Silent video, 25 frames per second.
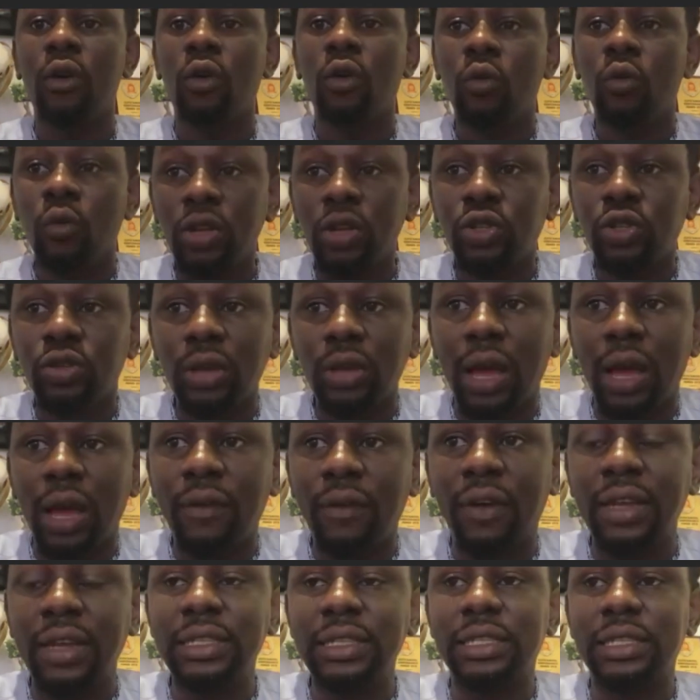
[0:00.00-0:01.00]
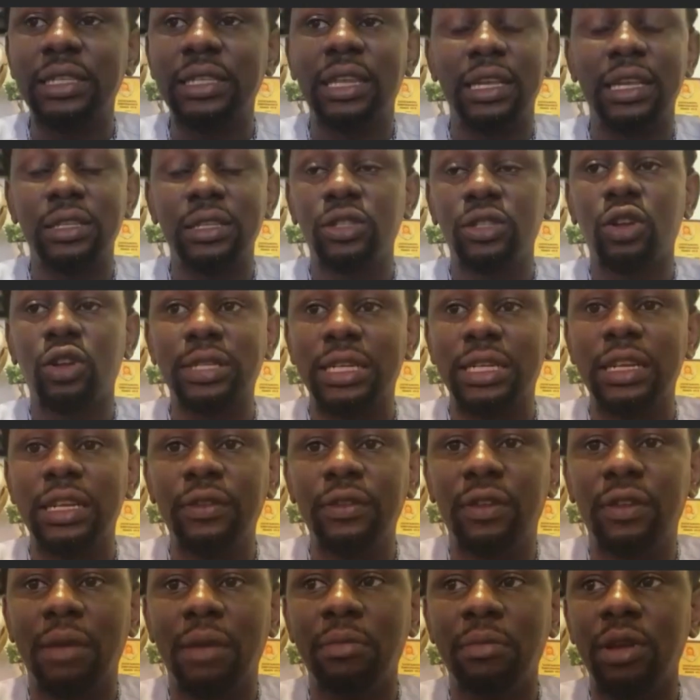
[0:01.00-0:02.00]
Once you have an incident, just
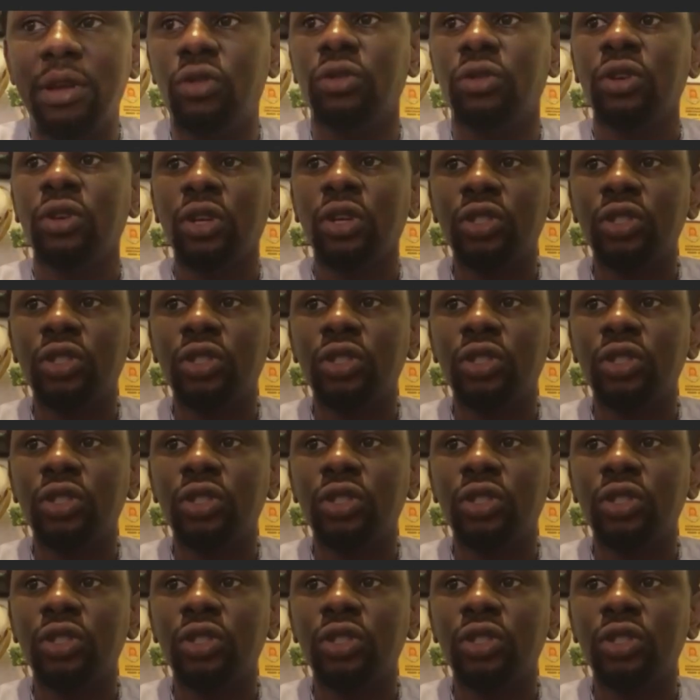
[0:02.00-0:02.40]
leave them alone.